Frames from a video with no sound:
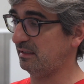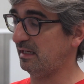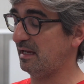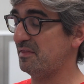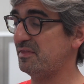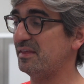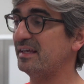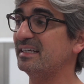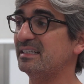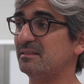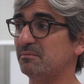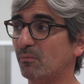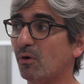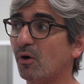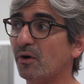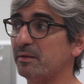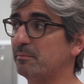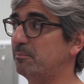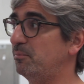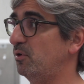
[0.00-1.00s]
I think it's
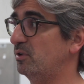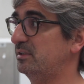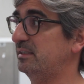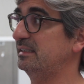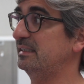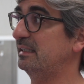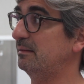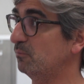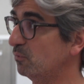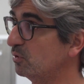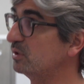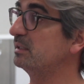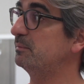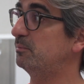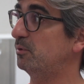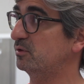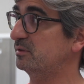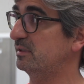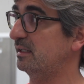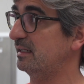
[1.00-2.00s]
more important than
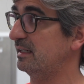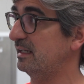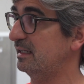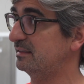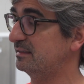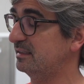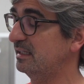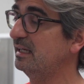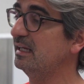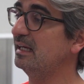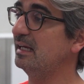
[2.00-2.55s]
multiportal RATs